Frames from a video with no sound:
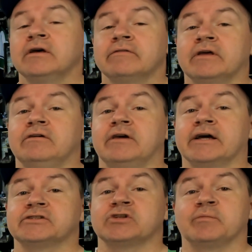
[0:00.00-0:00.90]
Thank you
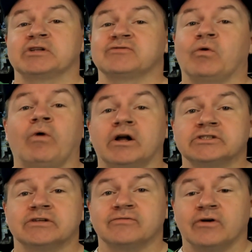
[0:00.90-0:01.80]
guys so much for
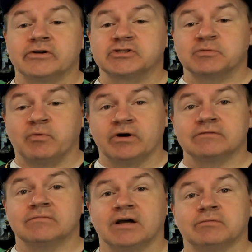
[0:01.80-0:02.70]
watching, for all your
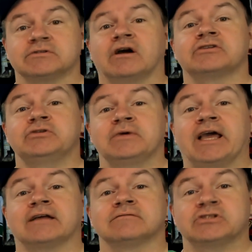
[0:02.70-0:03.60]
support. I will talk to you
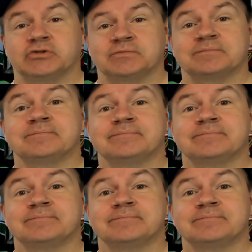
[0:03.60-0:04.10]
again soon.